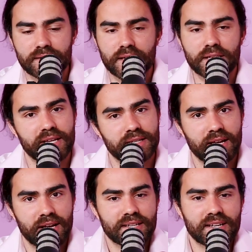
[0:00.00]
none of
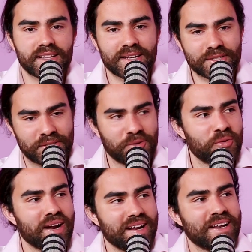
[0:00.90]
that
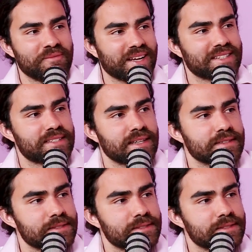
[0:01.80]
really makes sense.